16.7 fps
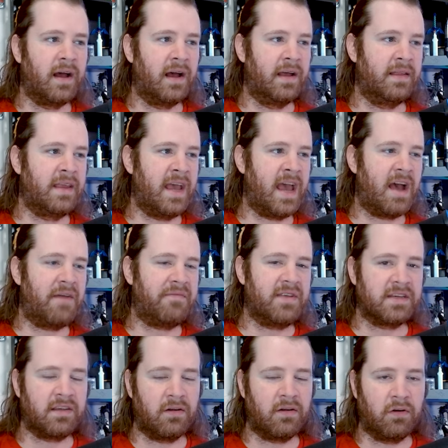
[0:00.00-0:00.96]
Uh, they have
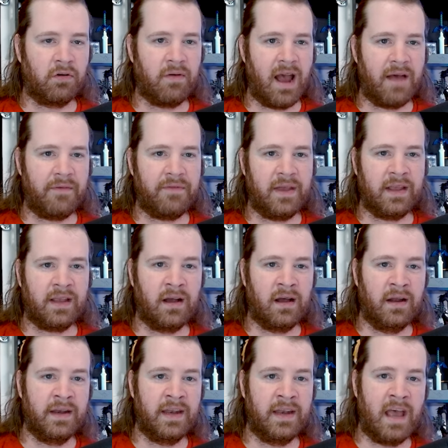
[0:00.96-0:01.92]
this little graphic
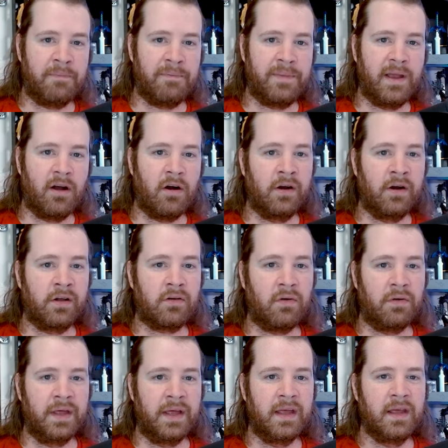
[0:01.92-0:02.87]
on the N P R
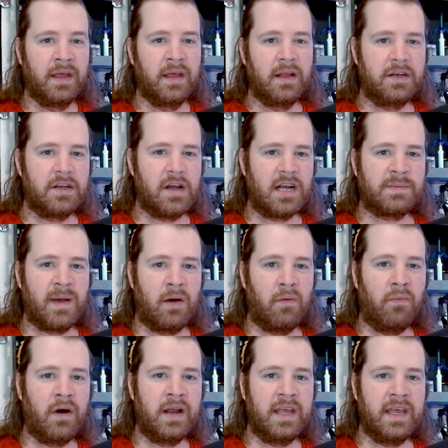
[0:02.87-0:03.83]
article that talks about
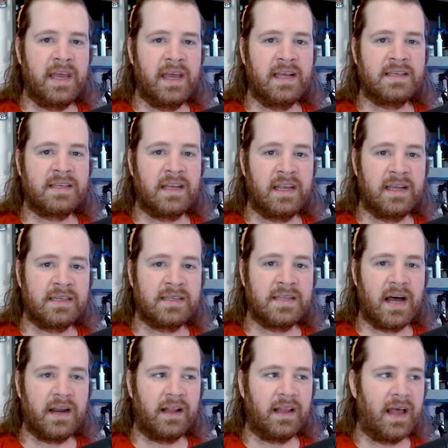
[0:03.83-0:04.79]
what is and is
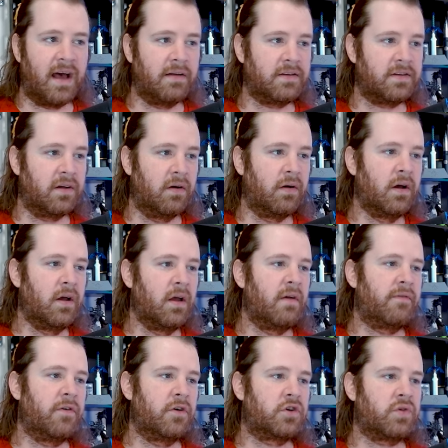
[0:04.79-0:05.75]
not allowed. So
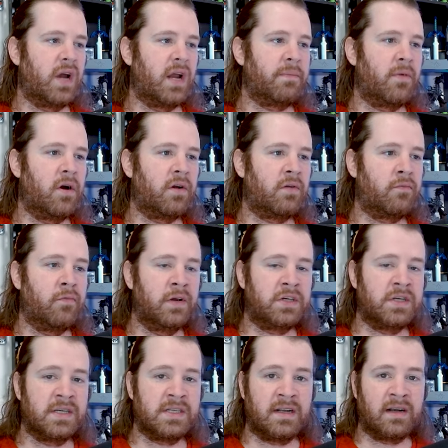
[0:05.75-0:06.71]
for trademark,
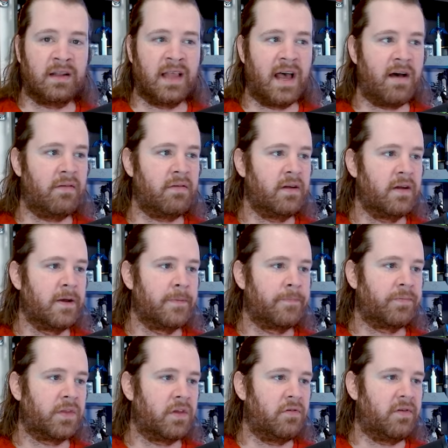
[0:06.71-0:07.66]
which isn't allowed,
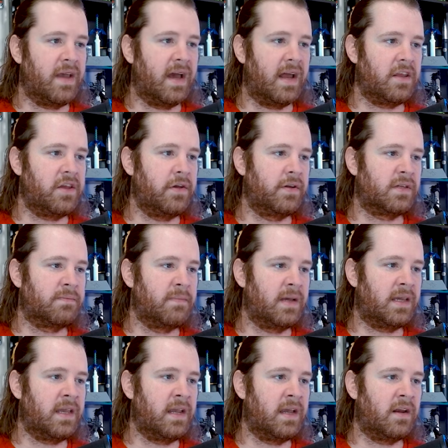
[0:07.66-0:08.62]
you cannot use
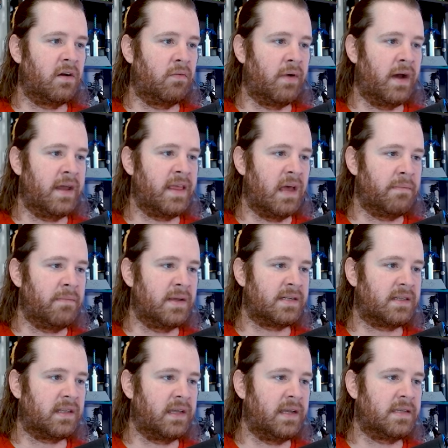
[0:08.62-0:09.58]
Mickey in a way that
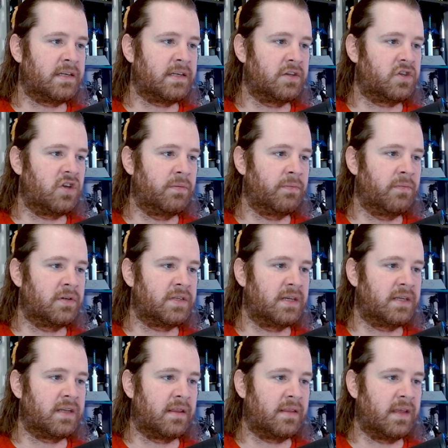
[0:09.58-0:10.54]
misleads consumers
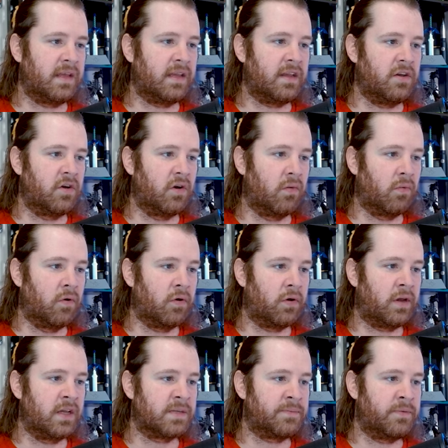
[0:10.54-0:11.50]
into thinking your
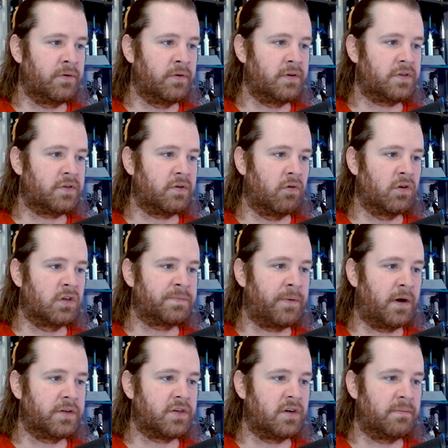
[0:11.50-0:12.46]
work is produced or
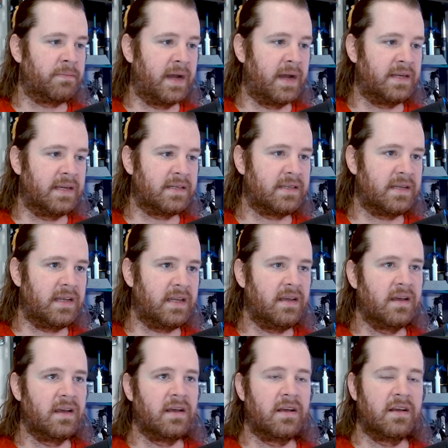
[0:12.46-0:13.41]
sponsored by
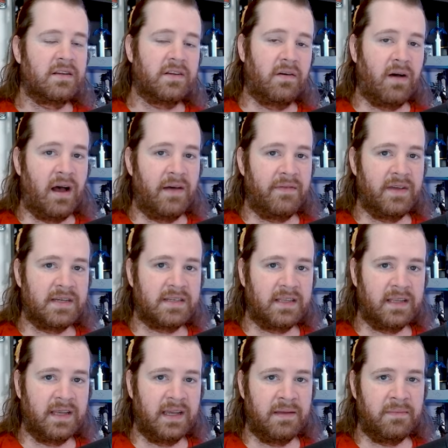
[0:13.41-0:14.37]
Disney. So
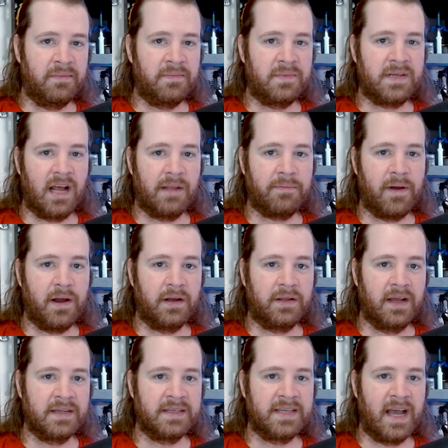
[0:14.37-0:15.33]
obviously South Park
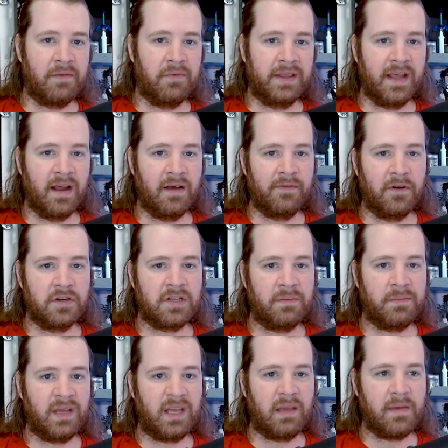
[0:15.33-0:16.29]
does that with their
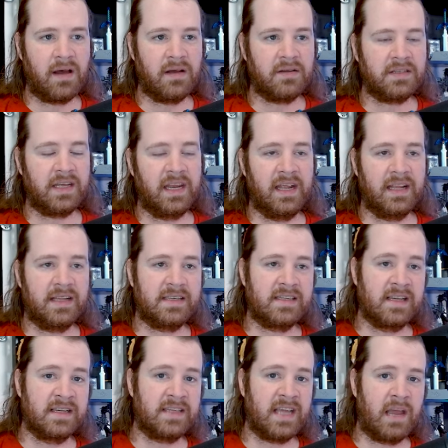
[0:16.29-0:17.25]
version of Mickey Mouse, and
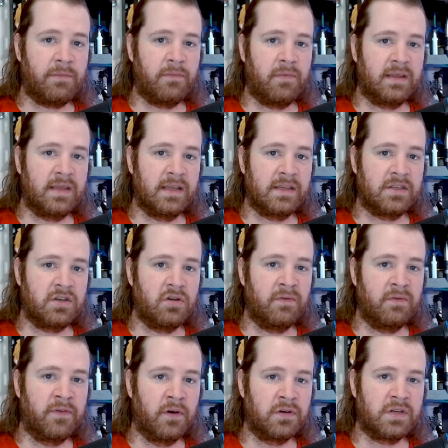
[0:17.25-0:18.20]
it's the same with this
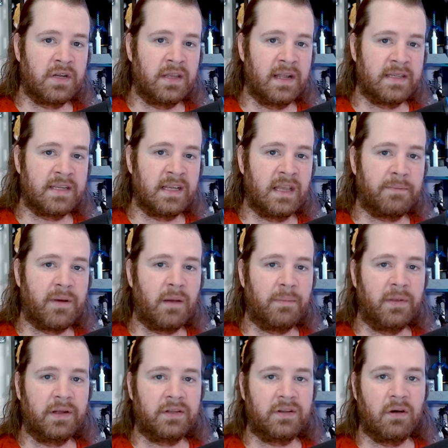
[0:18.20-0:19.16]
new version that's in the
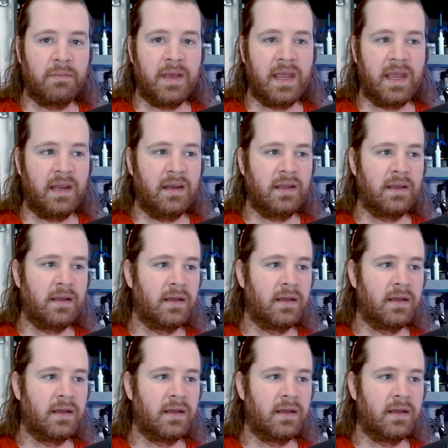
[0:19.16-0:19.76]
public domain.